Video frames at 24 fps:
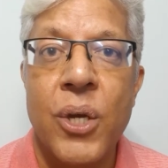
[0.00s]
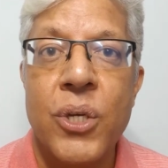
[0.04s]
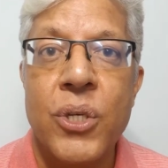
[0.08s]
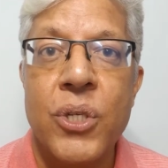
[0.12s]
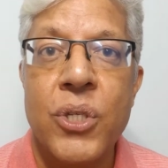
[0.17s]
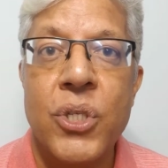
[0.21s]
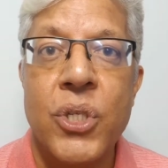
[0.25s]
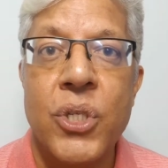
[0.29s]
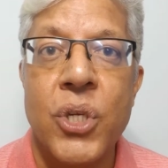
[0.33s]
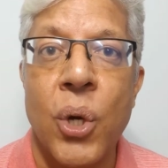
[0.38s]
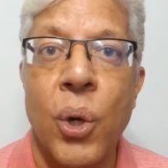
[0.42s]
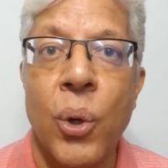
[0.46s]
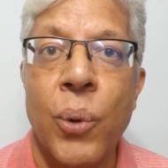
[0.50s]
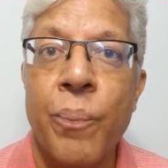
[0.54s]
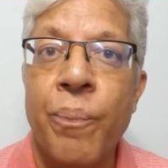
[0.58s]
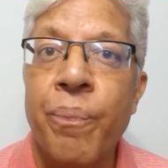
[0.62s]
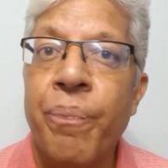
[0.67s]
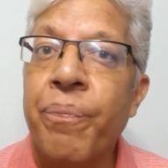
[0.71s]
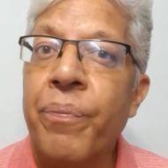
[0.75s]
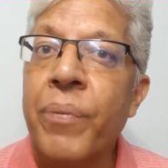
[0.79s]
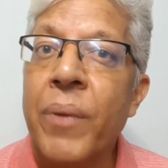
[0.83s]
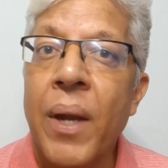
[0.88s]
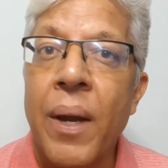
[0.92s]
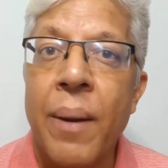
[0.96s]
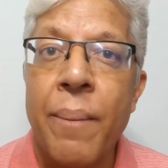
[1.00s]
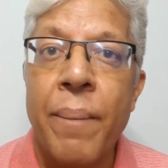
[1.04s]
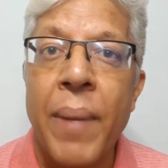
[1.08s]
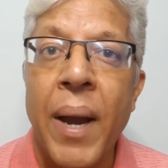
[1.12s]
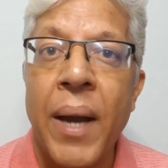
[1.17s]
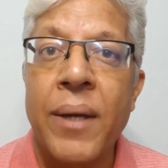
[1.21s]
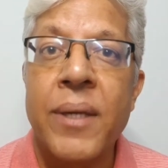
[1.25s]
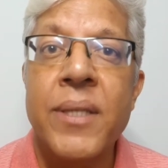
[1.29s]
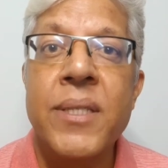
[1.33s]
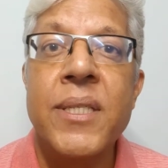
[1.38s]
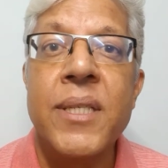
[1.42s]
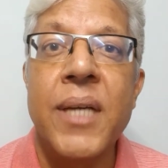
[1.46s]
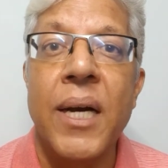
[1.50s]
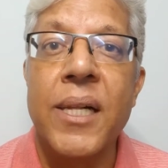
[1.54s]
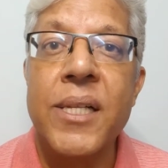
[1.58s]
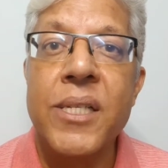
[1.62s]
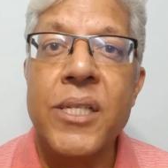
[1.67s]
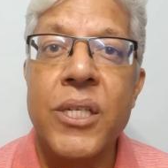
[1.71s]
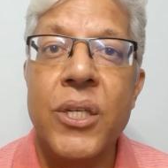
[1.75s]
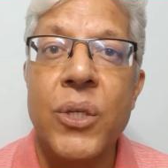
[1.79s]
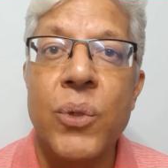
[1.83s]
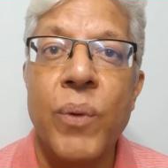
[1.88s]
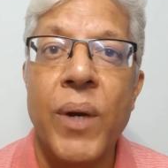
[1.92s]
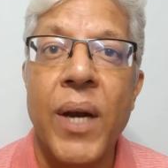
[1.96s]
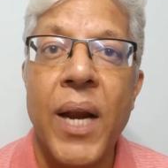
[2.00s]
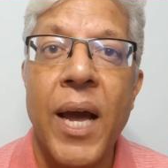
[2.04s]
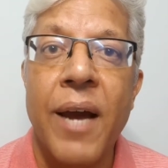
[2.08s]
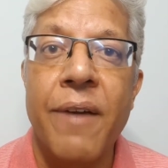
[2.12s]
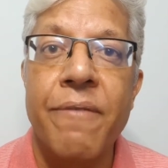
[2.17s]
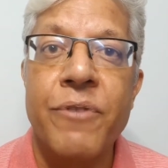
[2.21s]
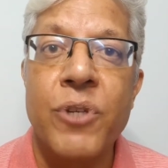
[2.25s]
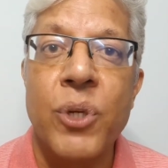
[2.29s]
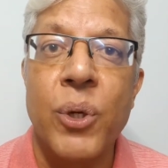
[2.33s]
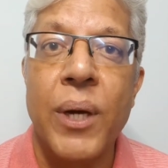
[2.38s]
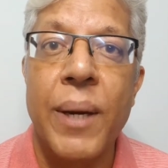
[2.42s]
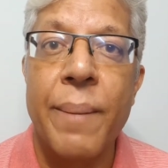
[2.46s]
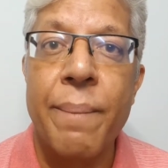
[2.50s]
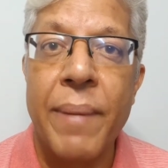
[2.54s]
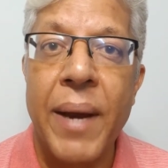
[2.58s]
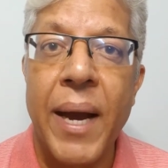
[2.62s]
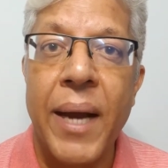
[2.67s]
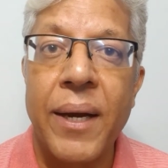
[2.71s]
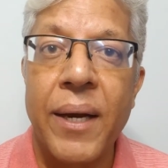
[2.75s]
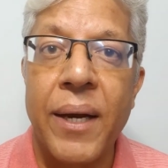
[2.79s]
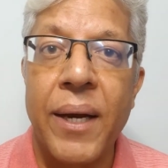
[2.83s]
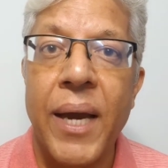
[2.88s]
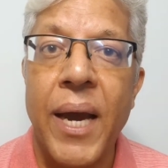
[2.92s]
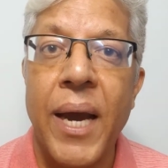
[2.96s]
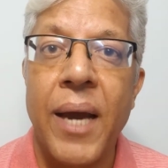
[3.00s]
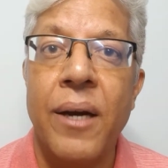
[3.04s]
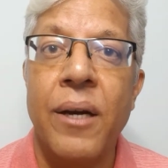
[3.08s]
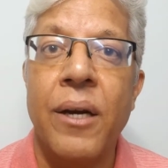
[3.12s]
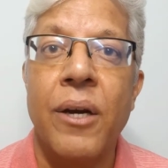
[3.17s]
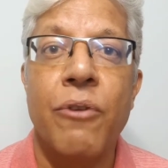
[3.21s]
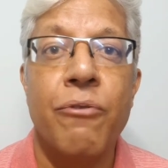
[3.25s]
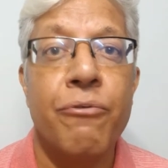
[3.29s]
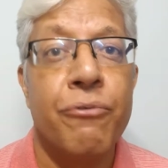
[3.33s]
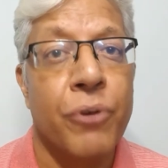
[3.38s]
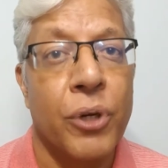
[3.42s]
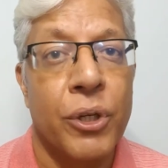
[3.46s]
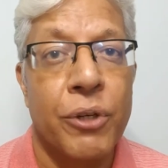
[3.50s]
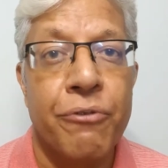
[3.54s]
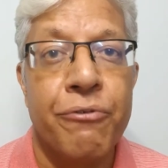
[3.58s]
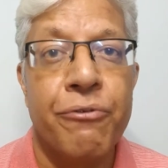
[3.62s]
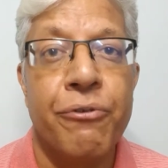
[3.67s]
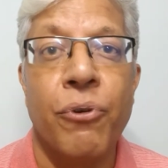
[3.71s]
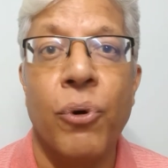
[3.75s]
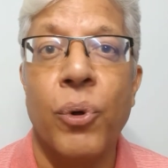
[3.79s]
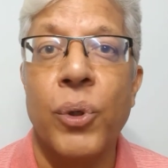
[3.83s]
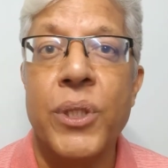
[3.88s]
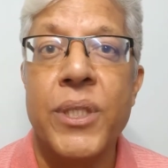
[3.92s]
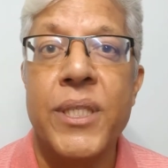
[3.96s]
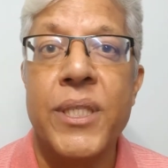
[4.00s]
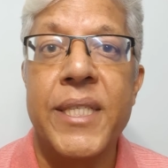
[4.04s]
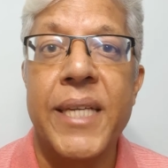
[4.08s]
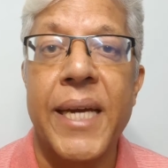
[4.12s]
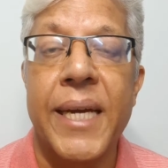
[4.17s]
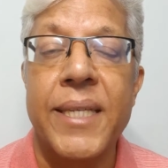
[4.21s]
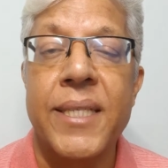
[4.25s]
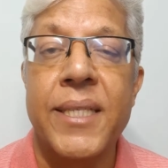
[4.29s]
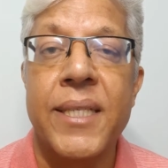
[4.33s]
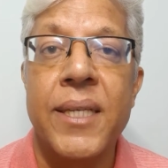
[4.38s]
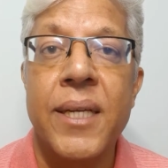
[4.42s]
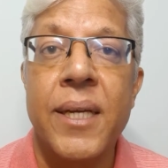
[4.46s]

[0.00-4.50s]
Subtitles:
So Magnus Carlsen will have to come back again for the fourth set